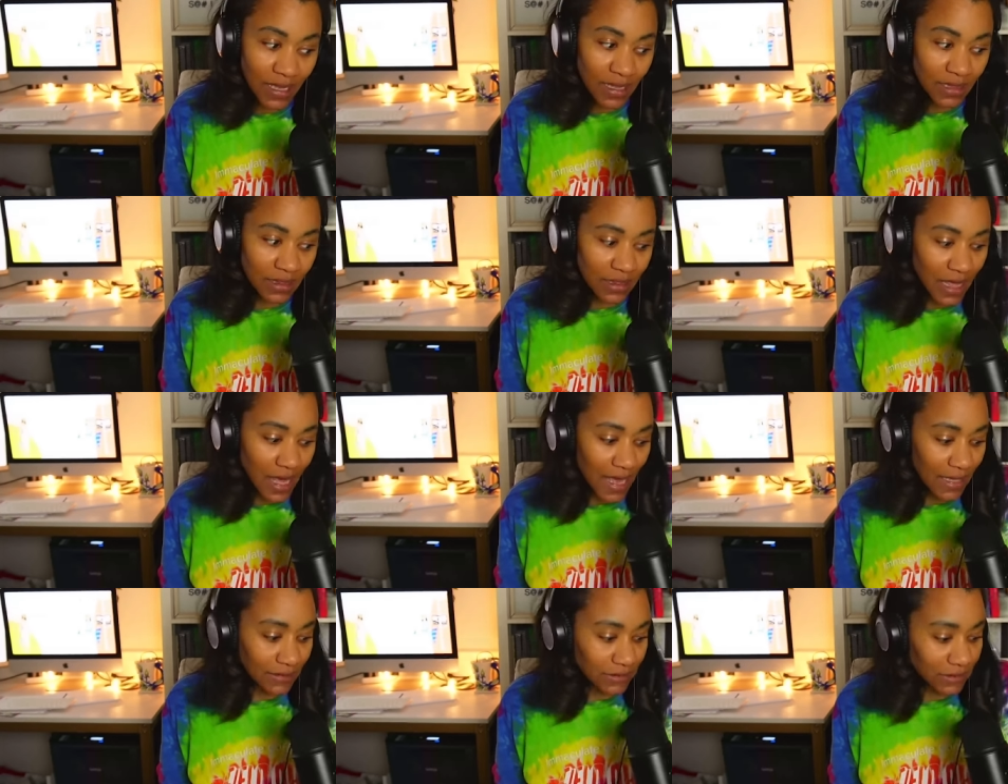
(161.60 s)

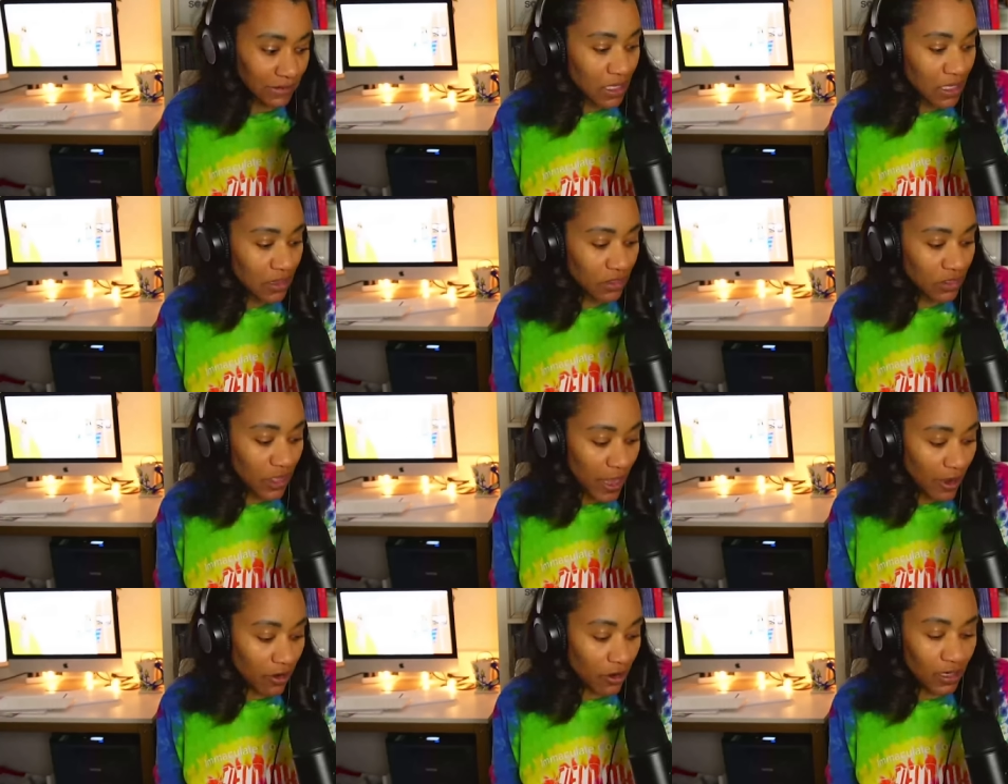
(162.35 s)
that
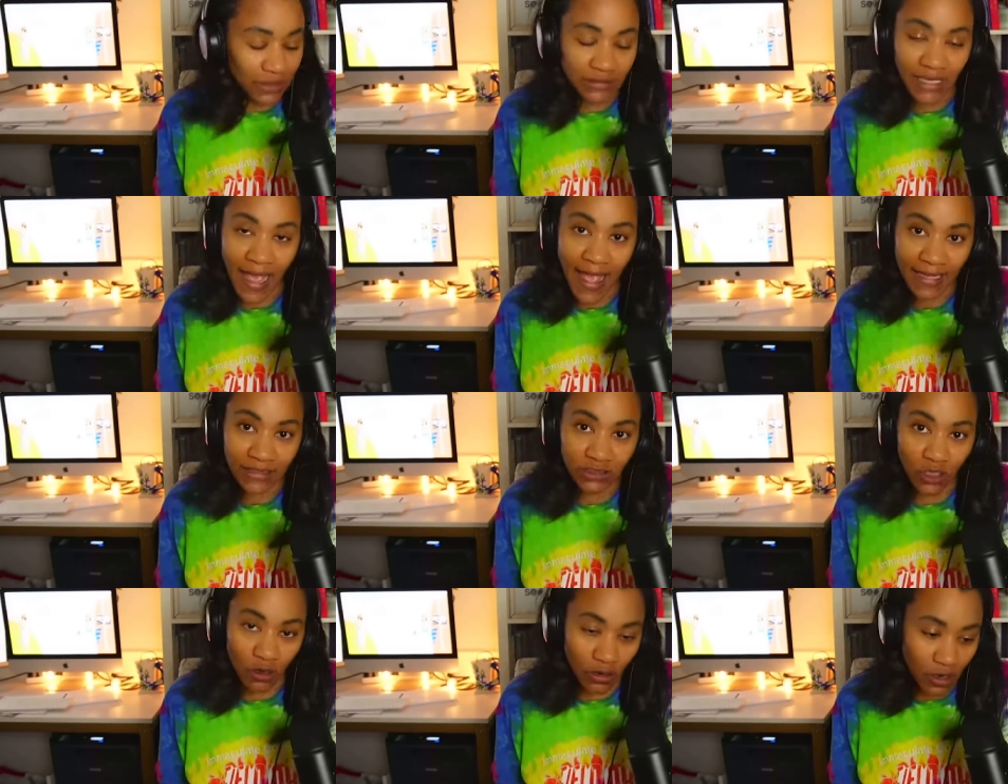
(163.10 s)
their
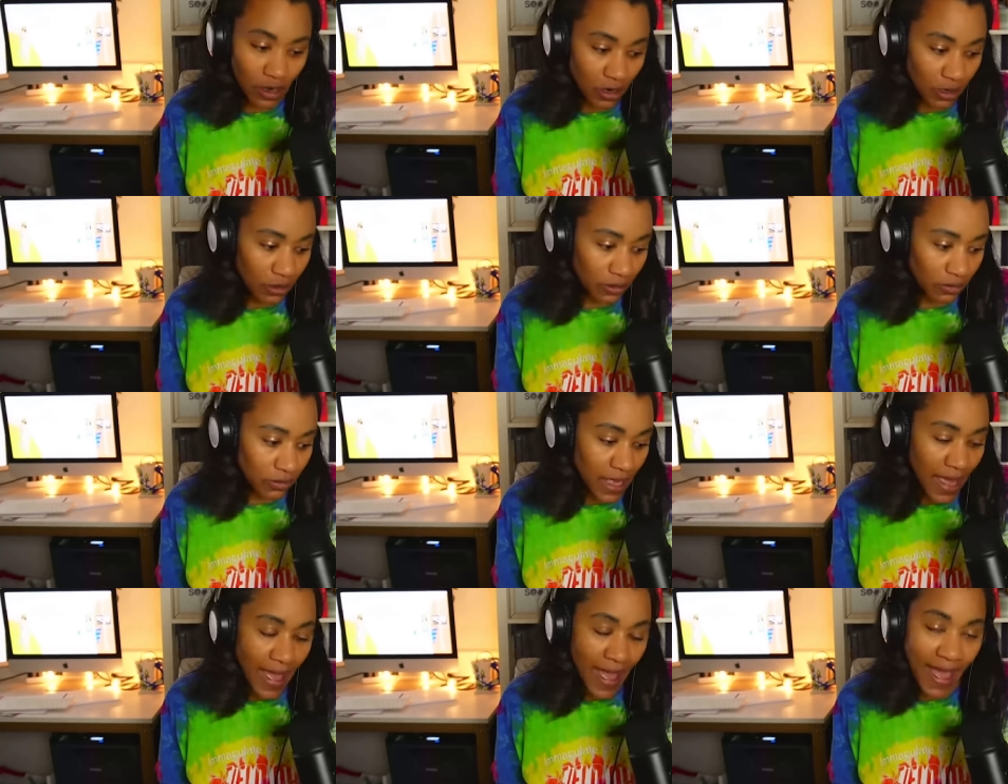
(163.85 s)
attacks on her
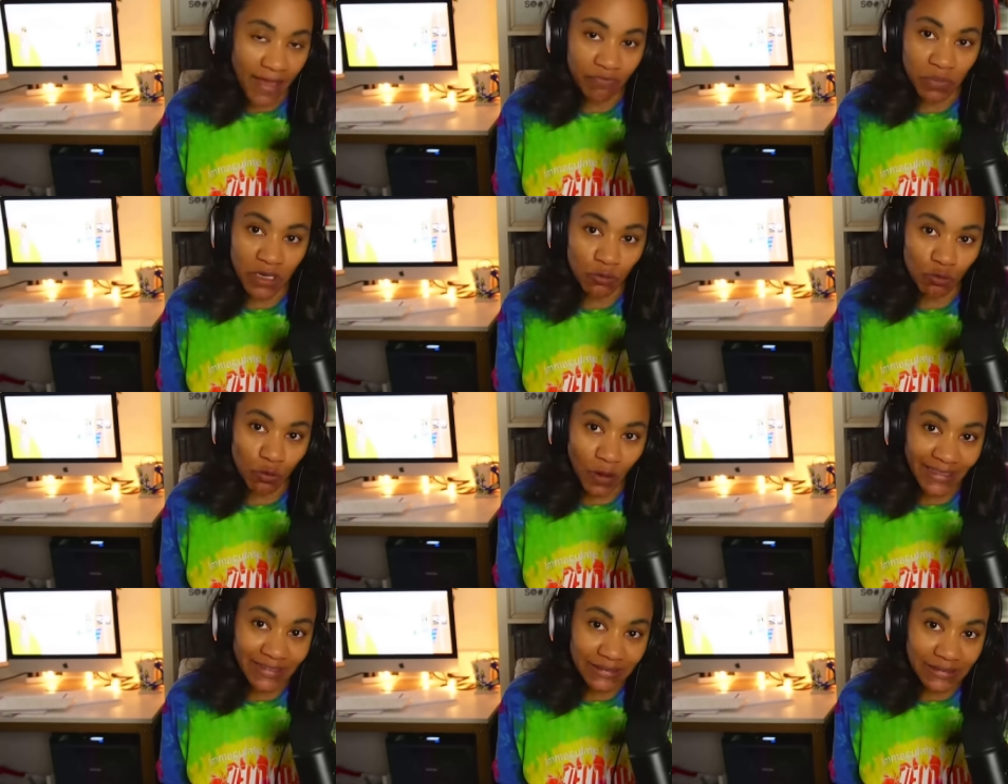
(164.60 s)
have been
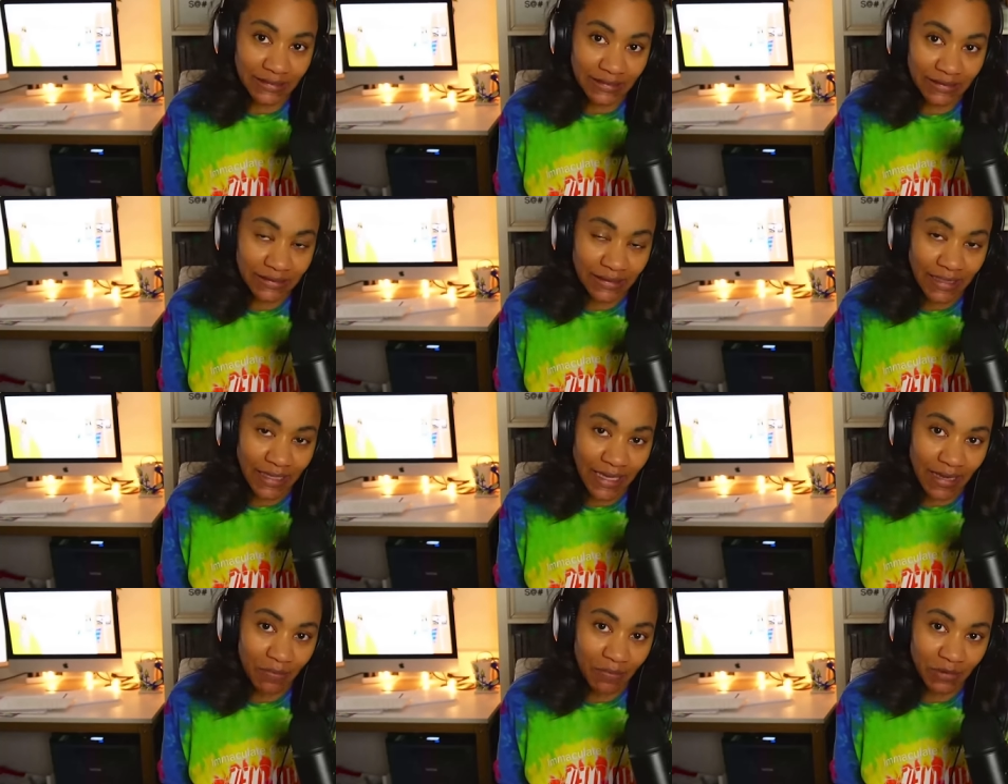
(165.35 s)
racist
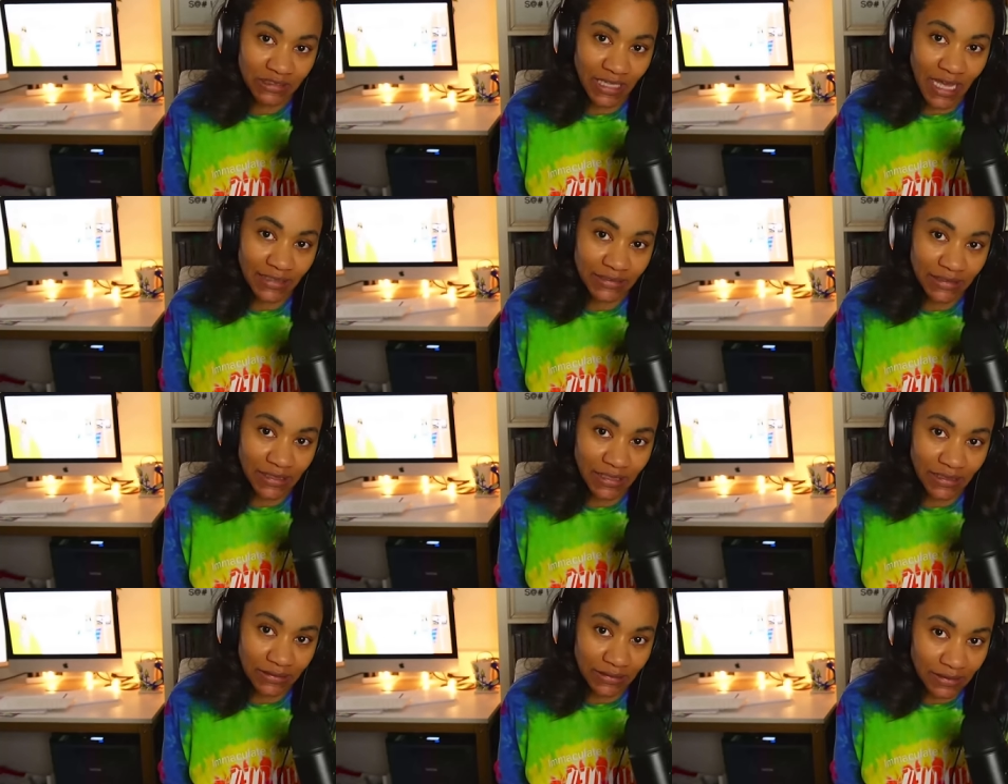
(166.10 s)
and
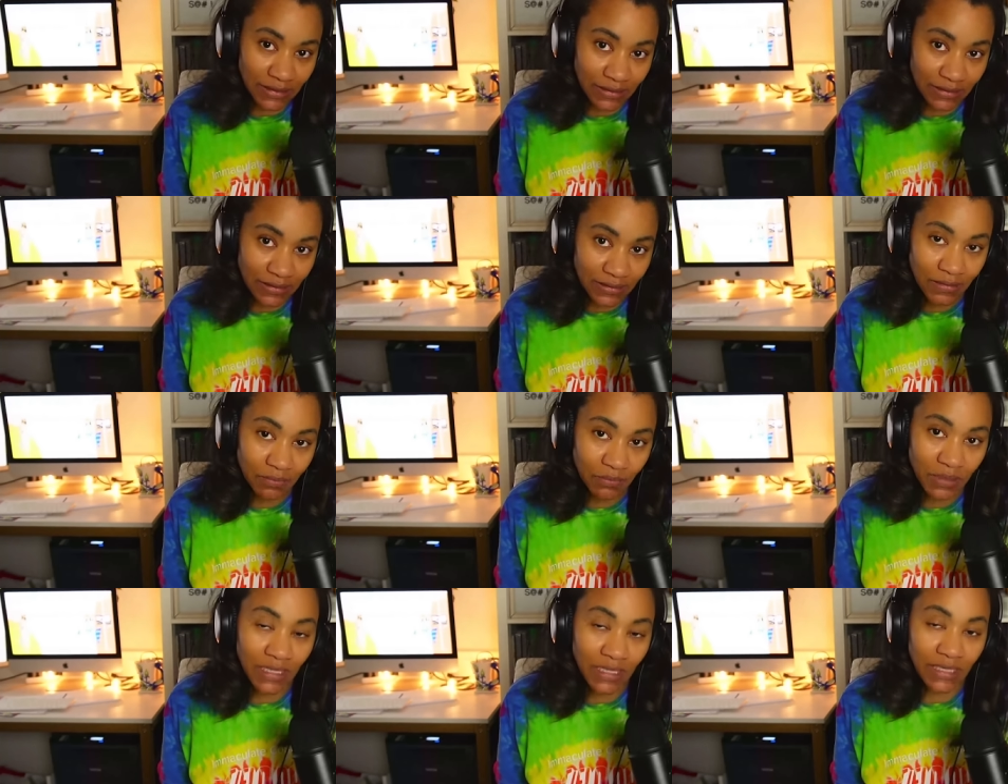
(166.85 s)
misogynistic
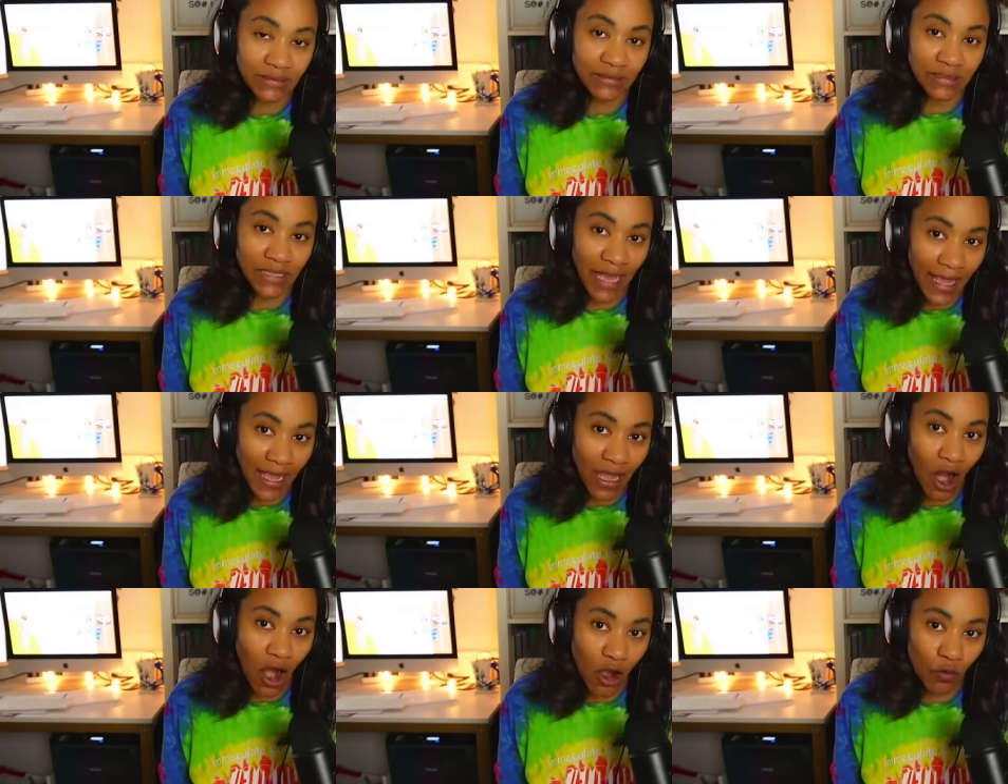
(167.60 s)
because they
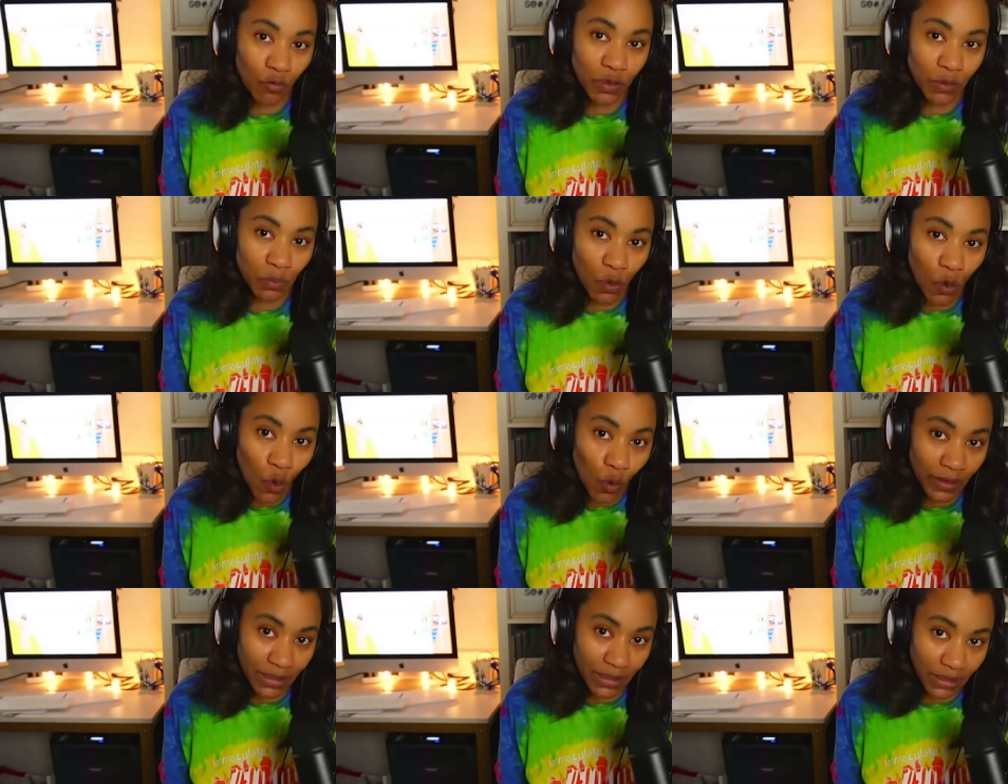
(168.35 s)
are
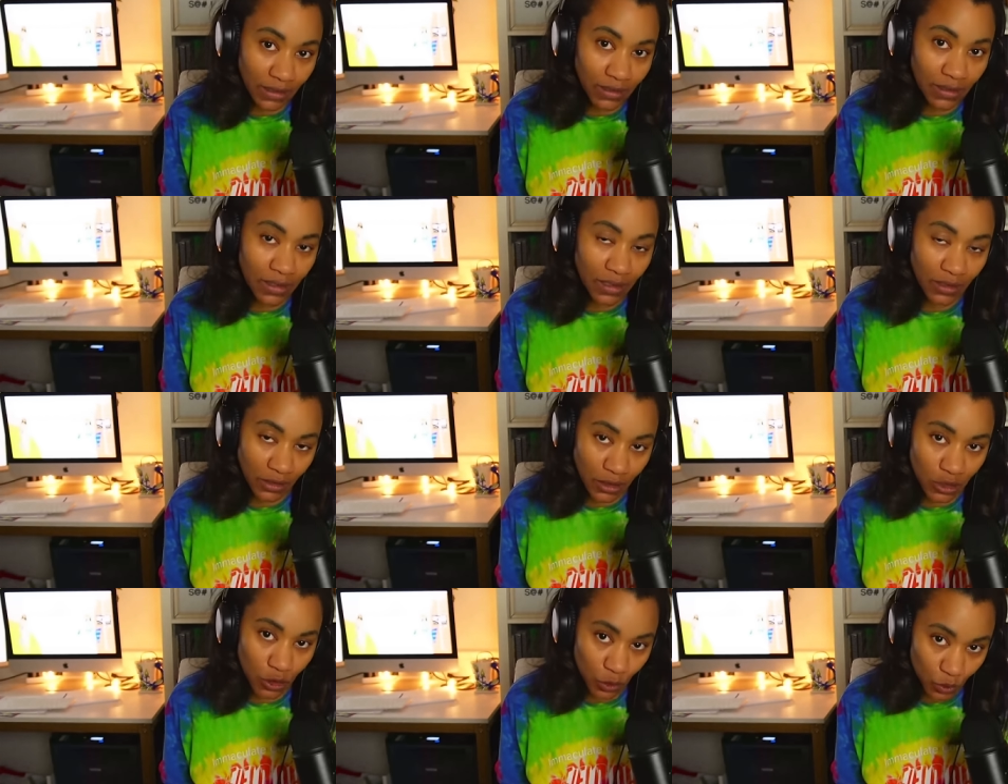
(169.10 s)
reporting
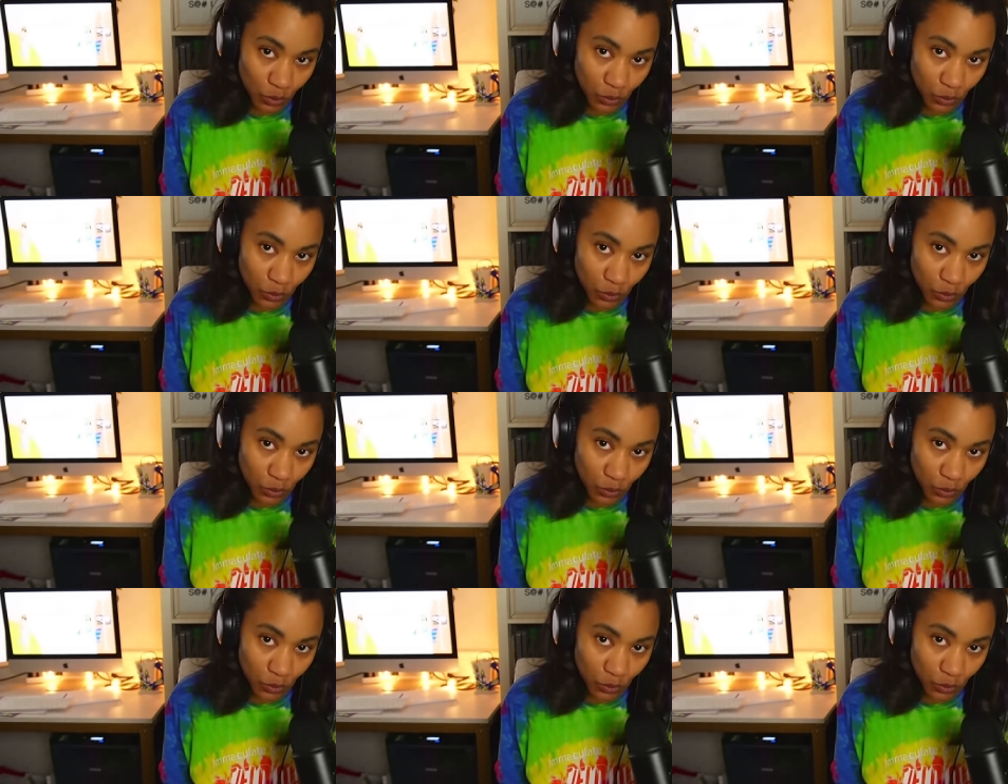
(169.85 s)
the news.